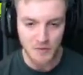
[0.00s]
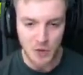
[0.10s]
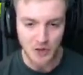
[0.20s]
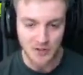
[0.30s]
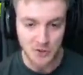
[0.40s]
we've
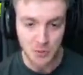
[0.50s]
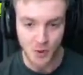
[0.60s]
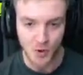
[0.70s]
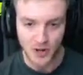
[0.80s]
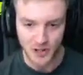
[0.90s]
got the
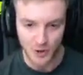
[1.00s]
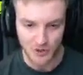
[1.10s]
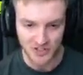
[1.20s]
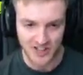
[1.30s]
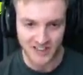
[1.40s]
super rocket
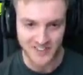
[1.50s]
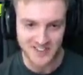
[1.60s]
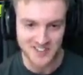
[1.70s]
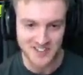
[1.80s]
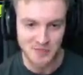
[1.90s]
launcher. Yeah,
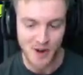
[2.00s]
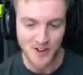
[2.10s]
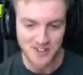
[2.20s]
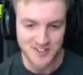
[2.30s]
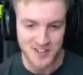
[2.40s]
this is it, bro.
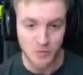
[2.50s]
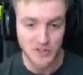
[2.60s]
This is it. We're